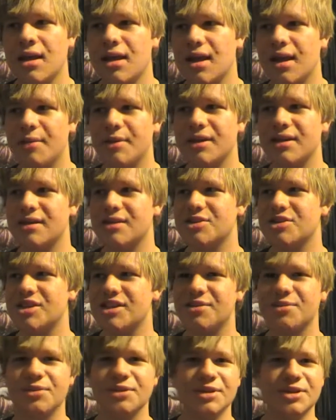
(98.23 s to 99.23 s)
I mean, she
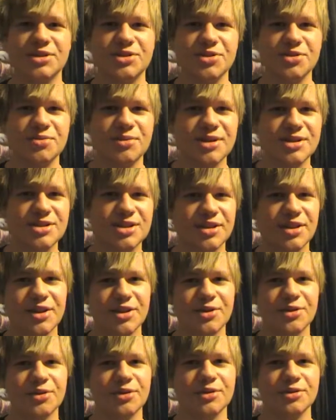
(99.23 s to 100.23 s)
didn't really do much. I
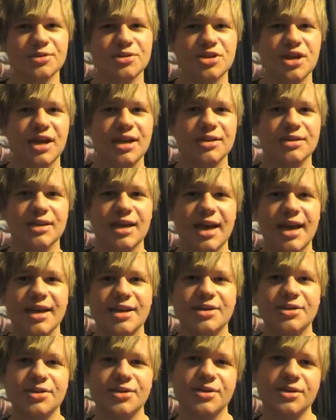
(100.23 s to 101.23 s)
thought her little child
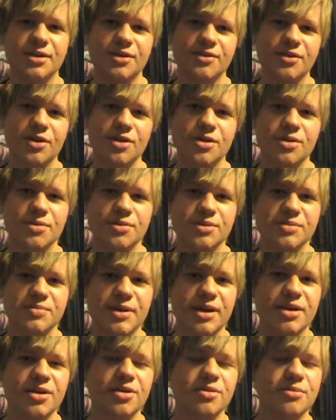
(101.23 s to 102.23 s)
actor of her was
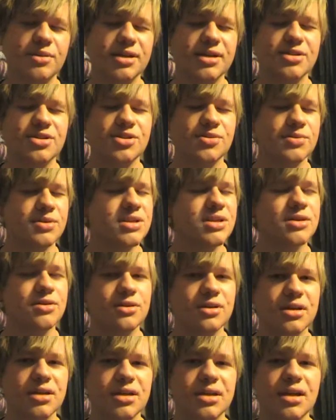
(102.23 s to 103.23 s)
better, but she was still
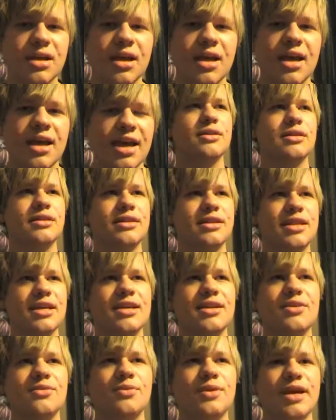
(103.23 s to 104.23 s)
good.
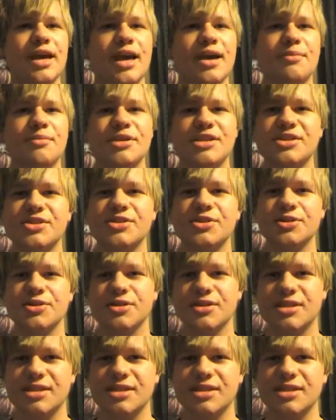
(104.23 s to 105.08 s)
Then we had Mr.